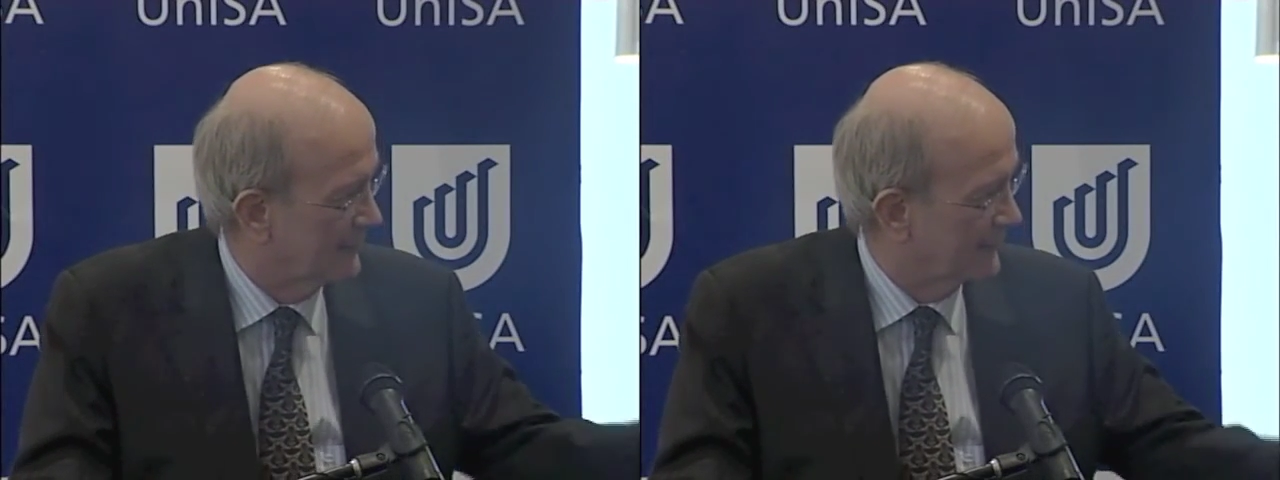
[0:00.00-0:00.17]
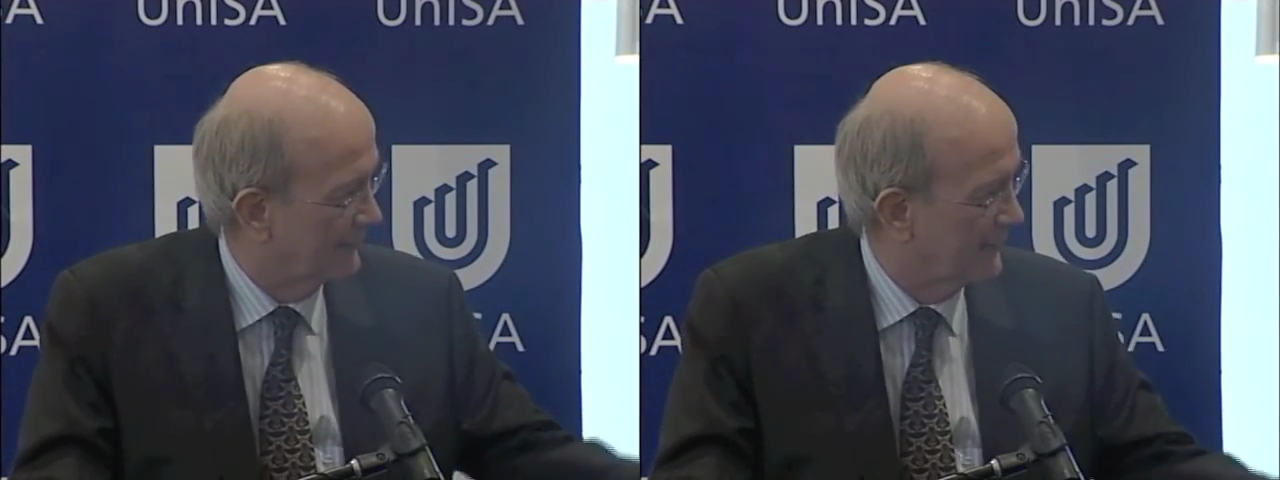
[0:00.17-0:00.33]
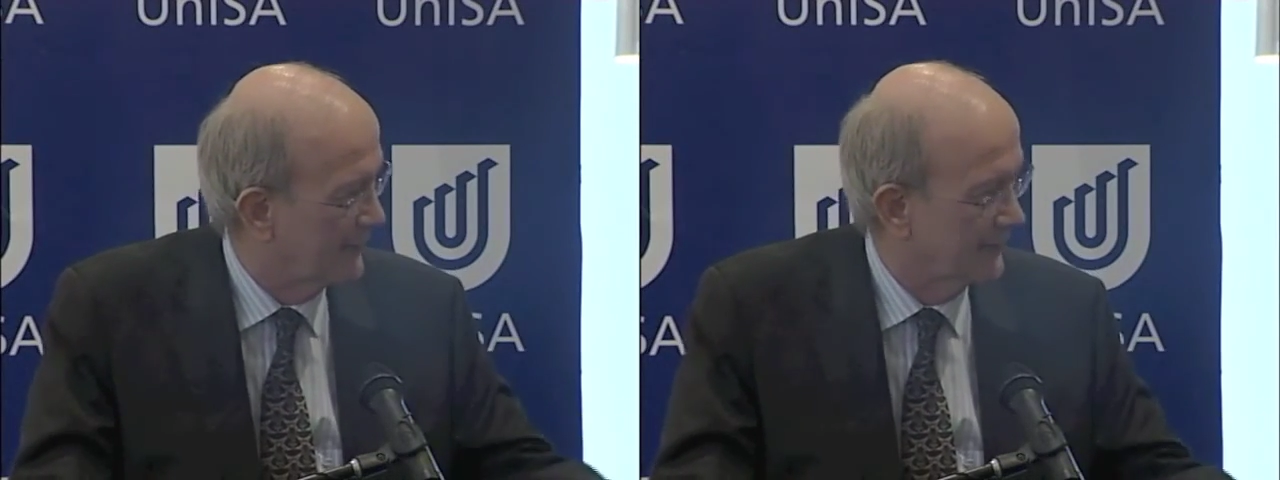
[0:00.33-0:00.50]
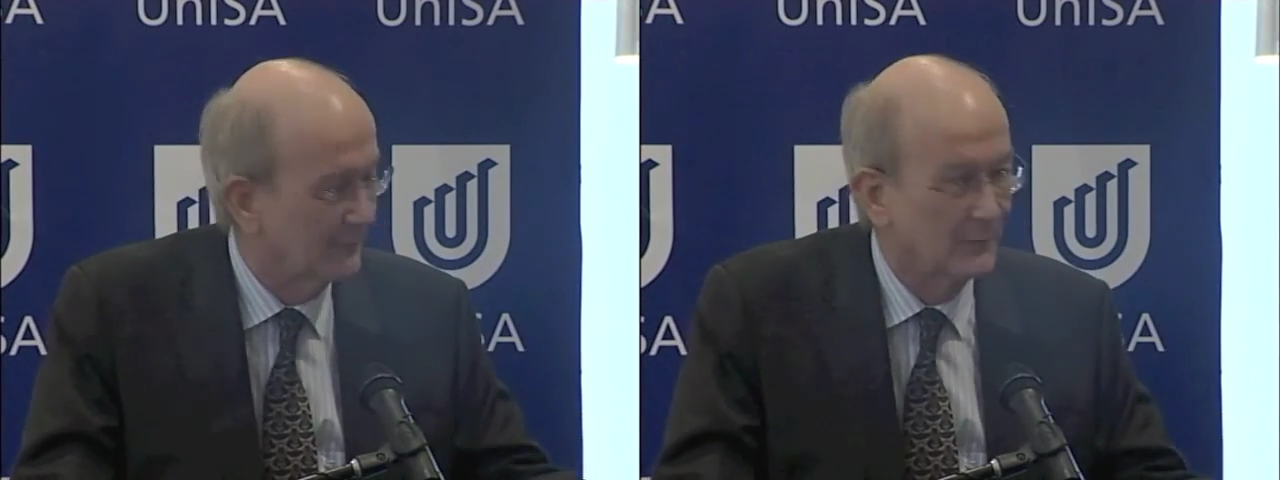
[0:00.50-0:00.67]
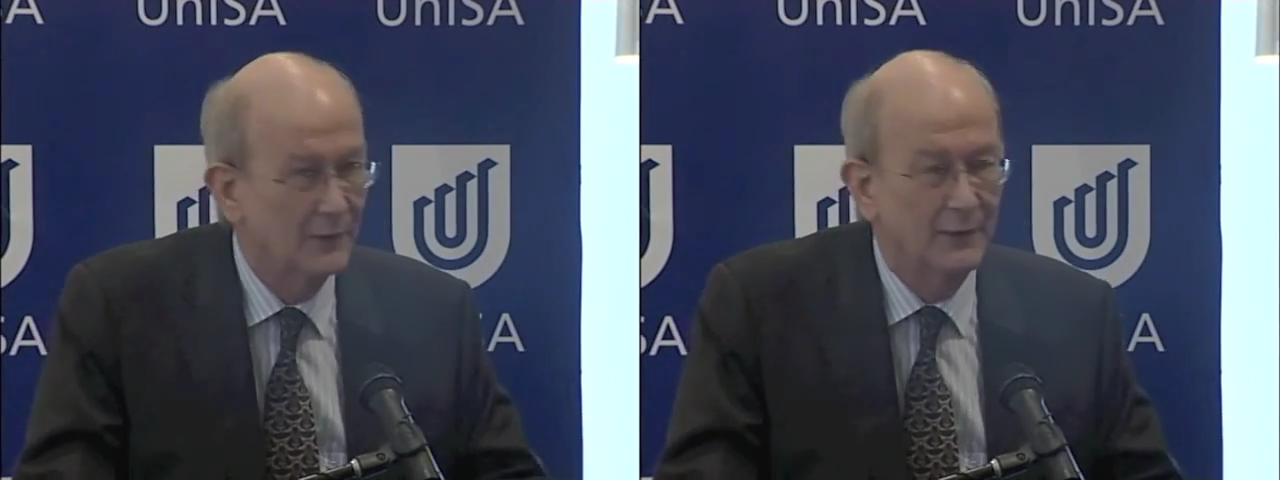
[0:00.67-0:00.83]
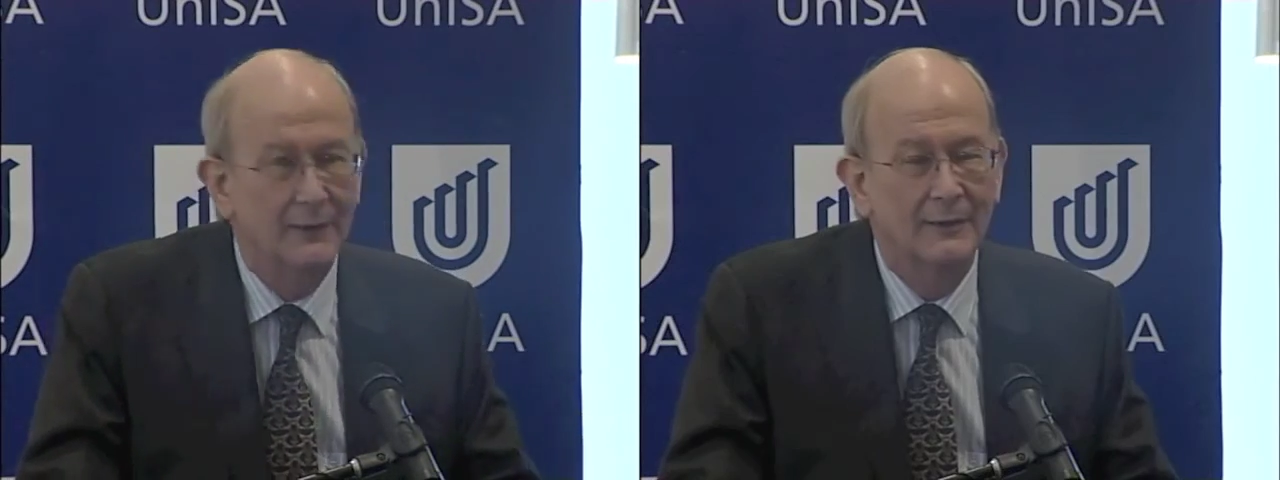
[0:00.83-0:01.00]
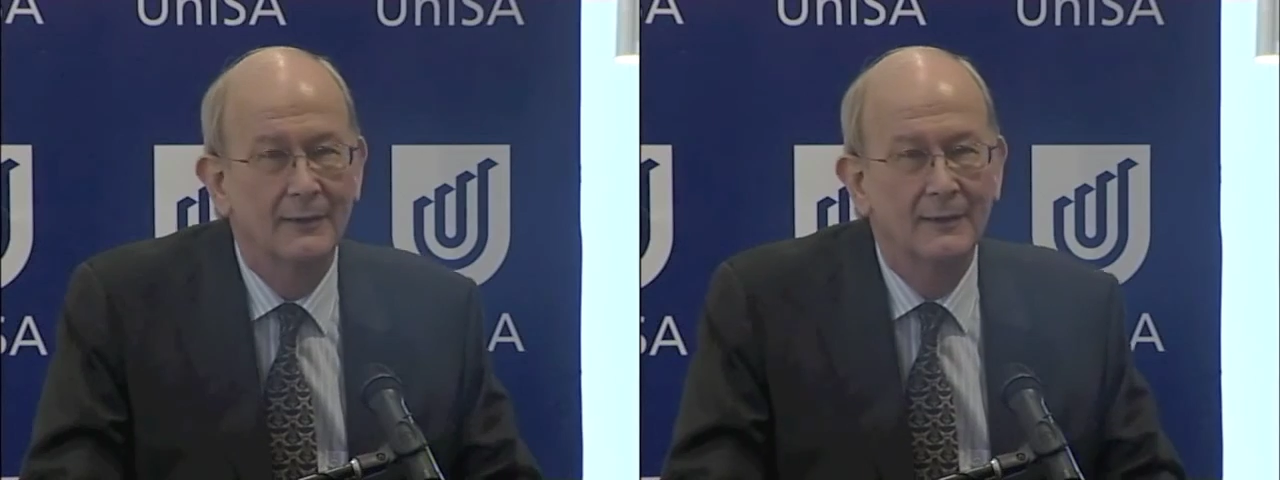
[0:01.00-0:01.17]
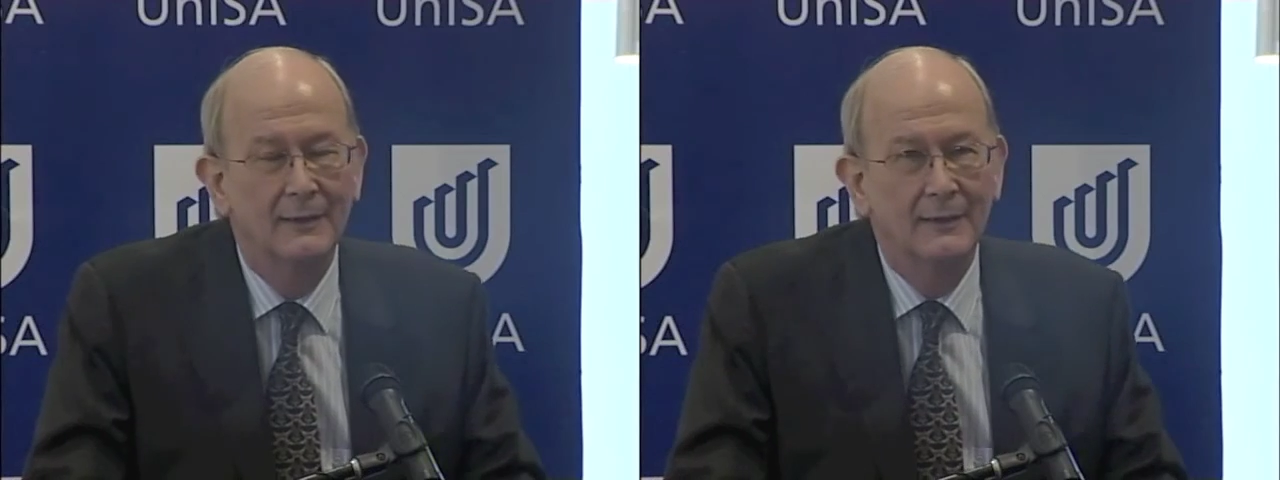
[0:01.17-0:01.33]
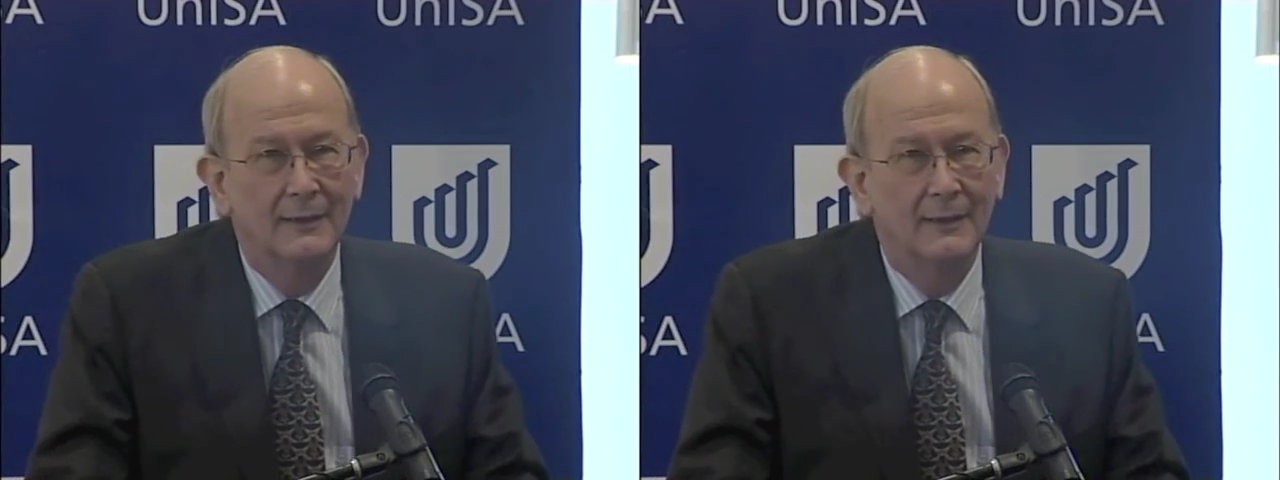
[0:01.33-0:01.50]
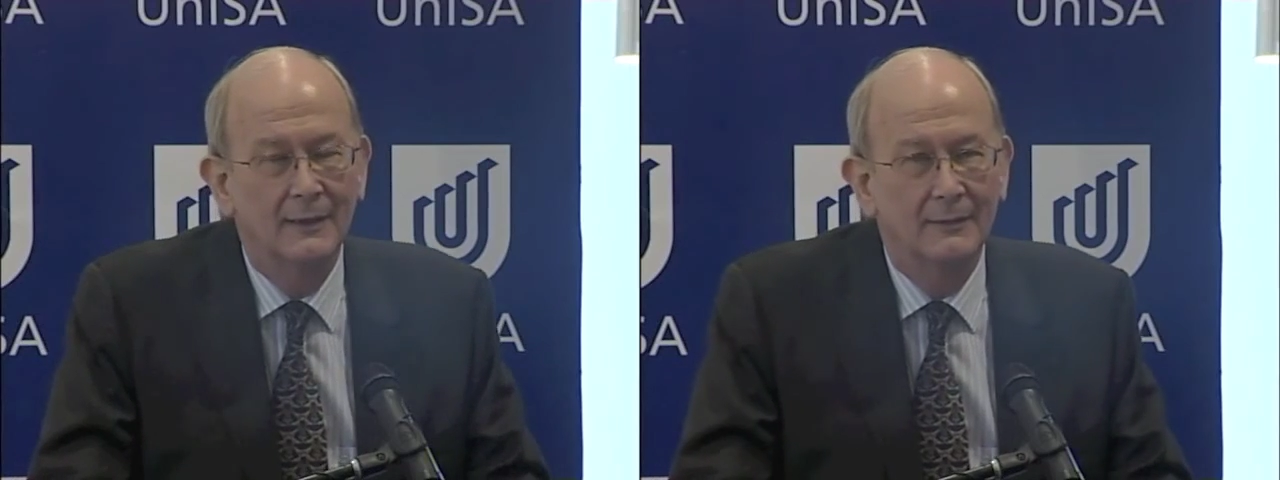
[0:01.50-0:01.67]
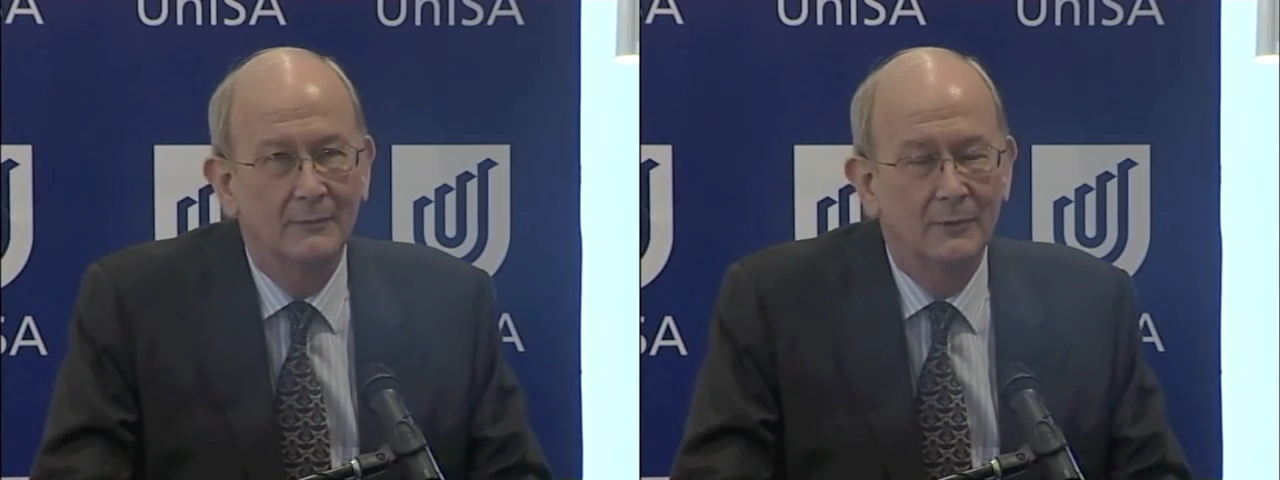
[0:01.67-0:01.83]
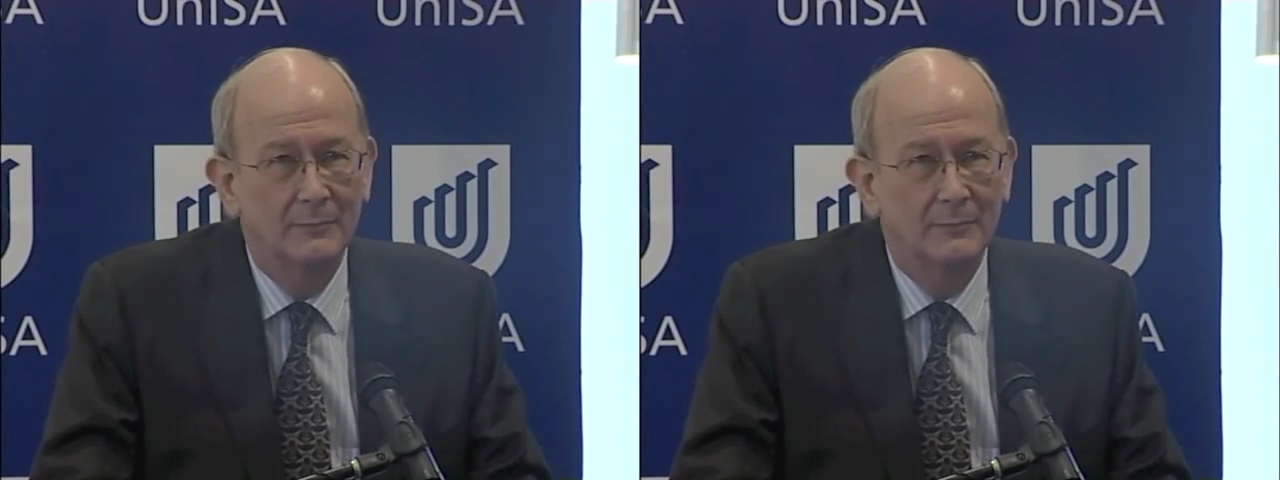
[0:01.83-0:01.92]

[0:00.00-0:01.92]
It's fine work and